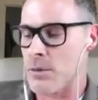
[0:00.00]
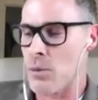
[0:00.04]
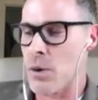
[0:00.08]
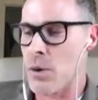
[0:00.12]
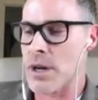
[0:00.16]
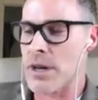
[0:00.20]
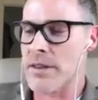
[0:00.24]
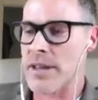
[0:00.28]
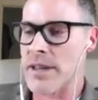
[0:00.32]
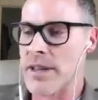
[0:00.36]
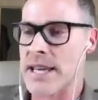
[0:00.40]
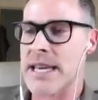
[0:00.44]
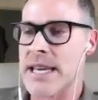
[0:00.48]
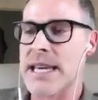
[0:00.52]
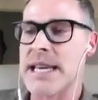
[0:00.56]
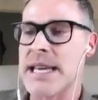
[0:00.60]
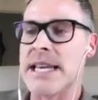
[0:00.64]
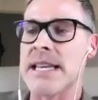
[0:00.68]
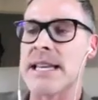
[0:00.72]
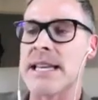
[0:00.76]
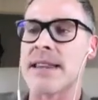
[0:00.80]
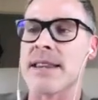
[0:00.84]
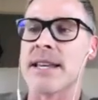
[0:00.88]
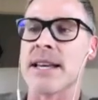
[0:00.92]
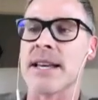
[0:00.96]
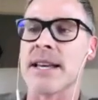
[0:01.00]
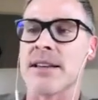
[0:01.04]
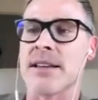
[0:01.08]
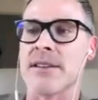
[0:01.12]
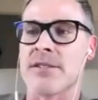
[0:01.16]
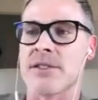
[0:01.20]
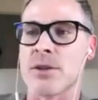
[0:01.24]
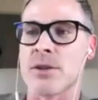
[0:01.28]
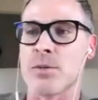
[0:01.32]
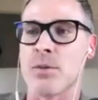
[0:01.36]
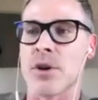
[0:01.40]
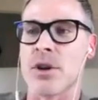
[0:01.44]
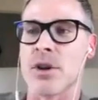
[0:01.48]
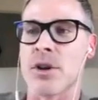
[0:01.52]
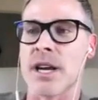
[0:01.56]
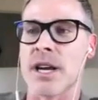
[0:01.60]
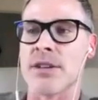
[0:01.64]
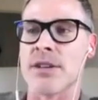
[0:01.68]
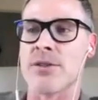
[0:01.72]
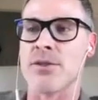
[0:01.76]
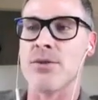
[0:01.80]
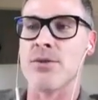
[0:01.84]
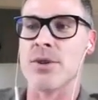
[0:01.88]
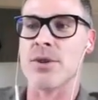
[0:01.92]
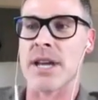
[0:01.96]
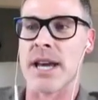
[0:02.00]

one of the key things to what I do